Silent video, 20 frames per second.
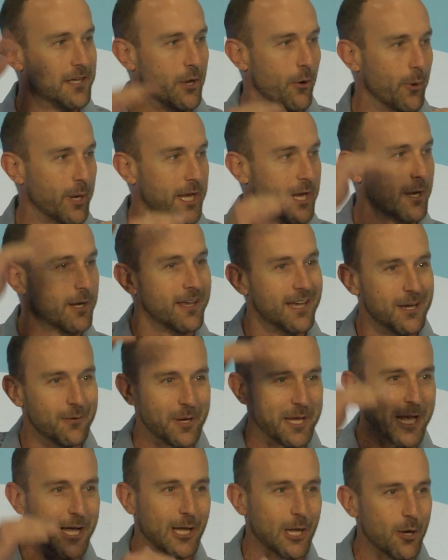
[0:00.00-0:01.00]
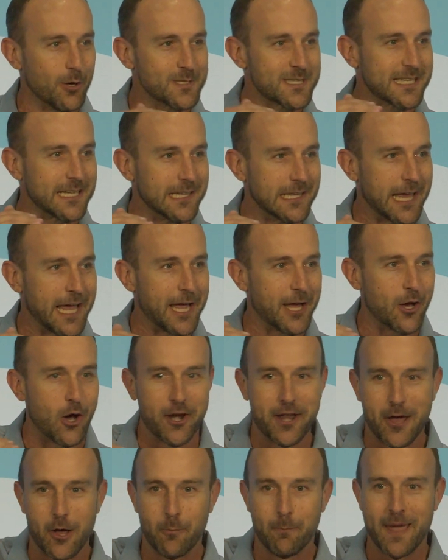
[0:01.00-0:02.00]
you know, we can, we can close the link
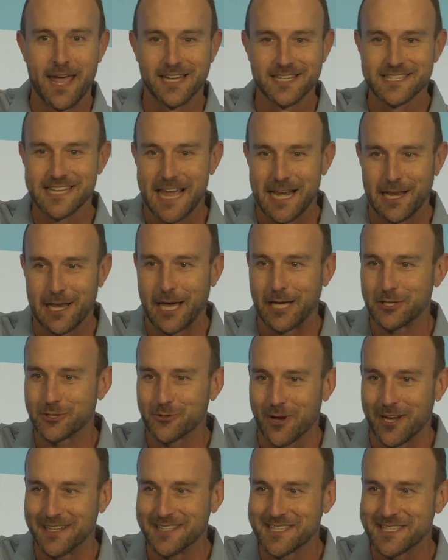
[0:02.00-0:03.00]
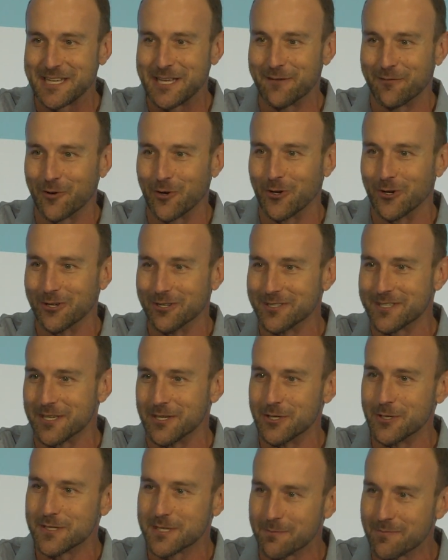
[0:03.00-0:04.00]
on L-band satellite transceivers and
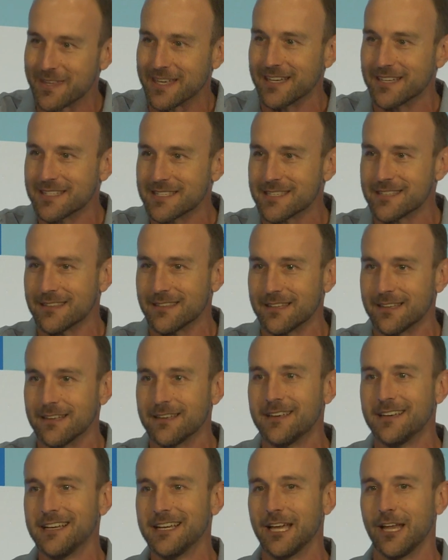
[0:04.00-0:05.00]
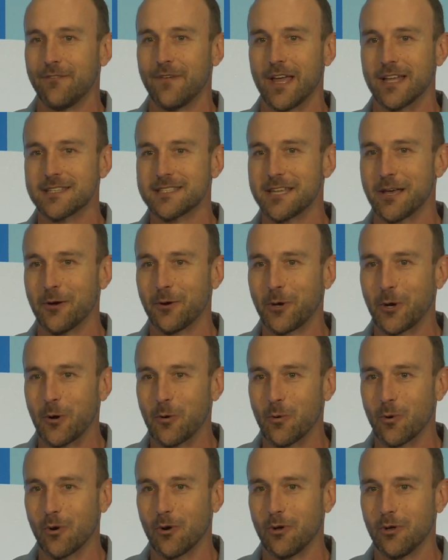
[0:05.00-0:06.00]
do some things in the advanced telco
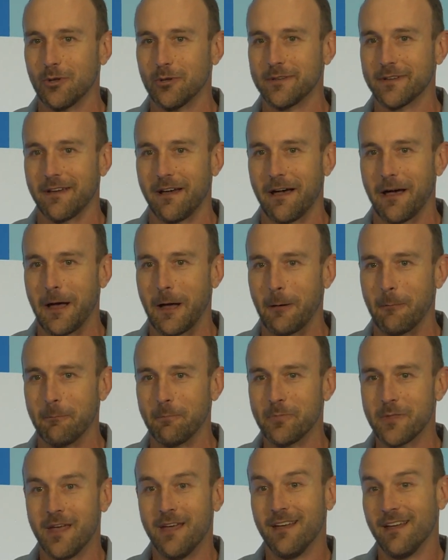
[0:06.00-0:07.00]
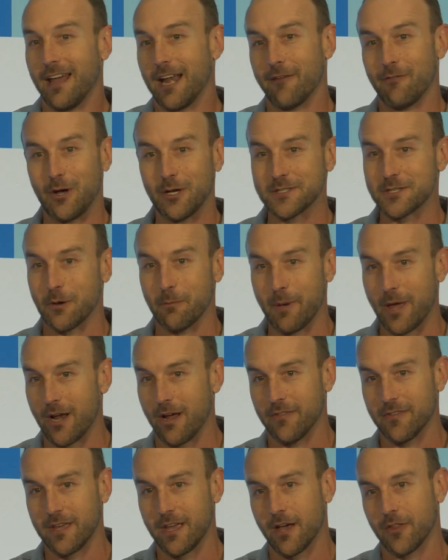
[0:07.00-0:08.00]
world. Um, and I've also been
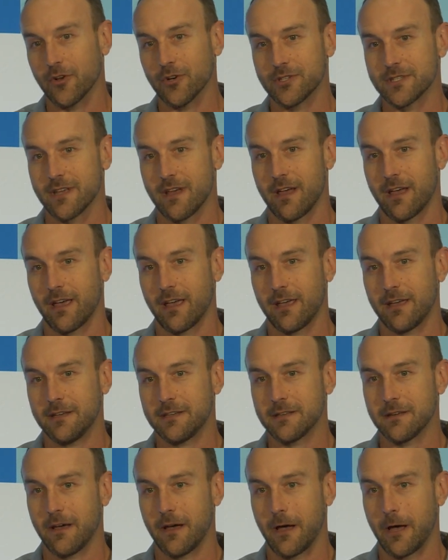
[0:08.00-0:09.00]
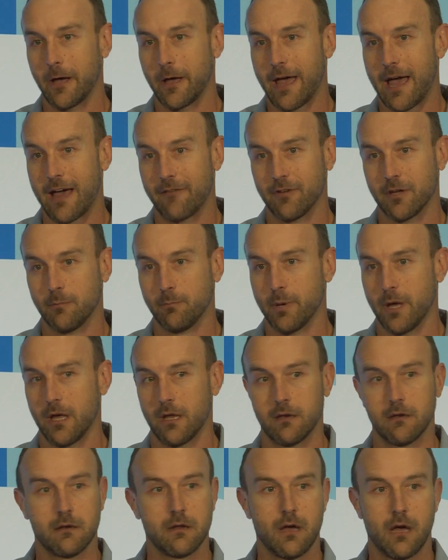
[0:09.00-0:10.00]
on the other side, uh, having
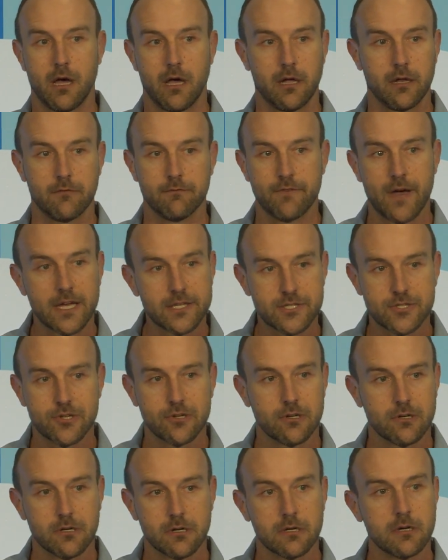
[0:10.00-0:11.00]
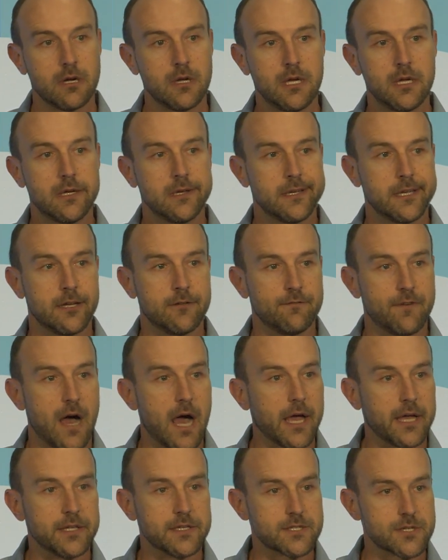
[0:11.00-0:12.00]
been investor,
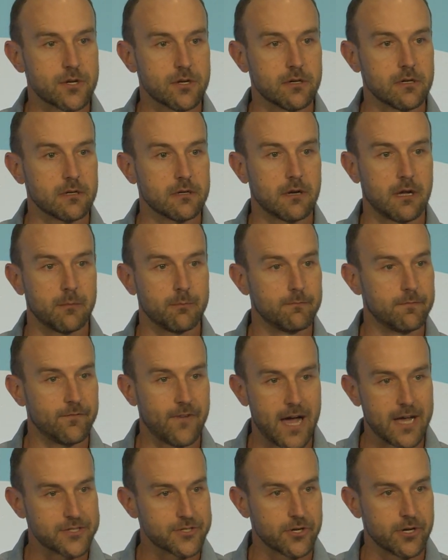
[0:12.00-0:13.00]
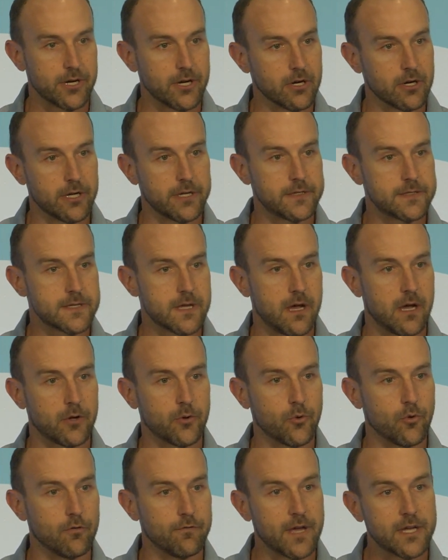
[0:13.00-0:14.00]
advisor. I'm advisor here at uh,
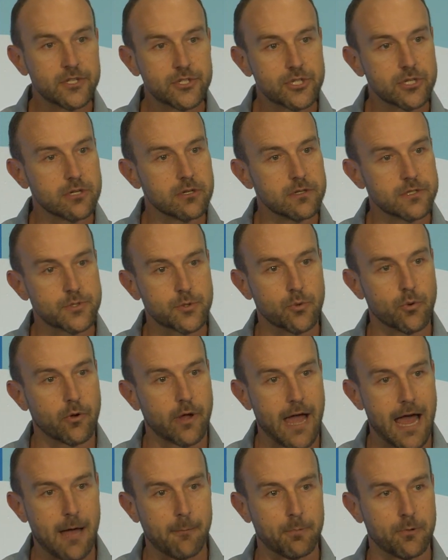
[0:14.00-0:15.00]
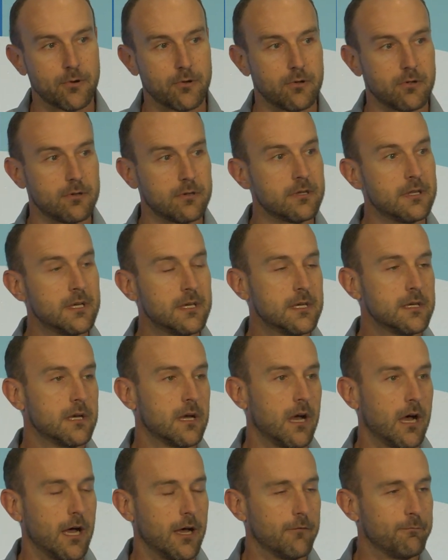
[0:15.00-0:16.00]
Google Ventures, Google Capital,
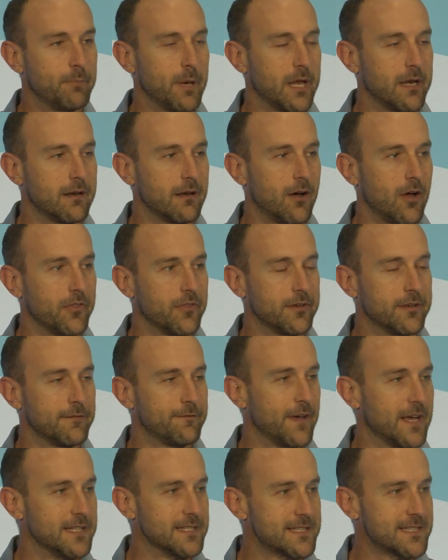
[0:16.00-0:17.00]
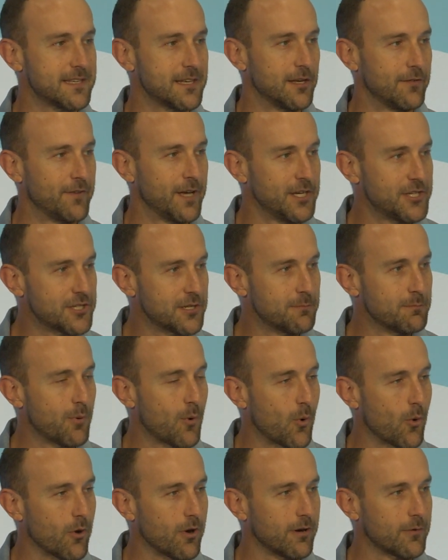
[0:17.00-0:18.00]
uh, been on the Defense Innovation
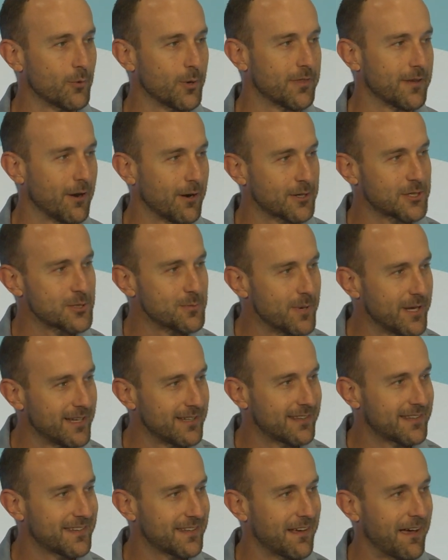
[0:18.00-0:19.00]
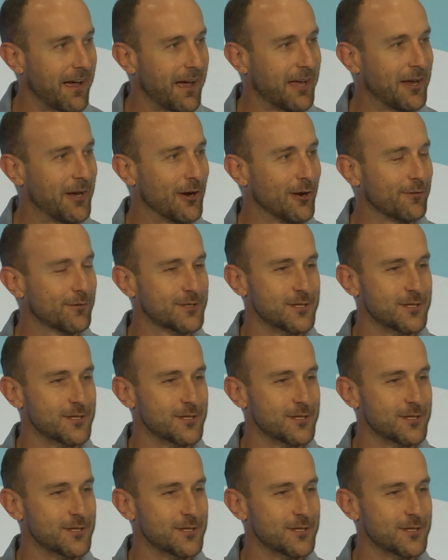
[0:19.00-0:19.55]
Board with Eric Schmidt uh, here.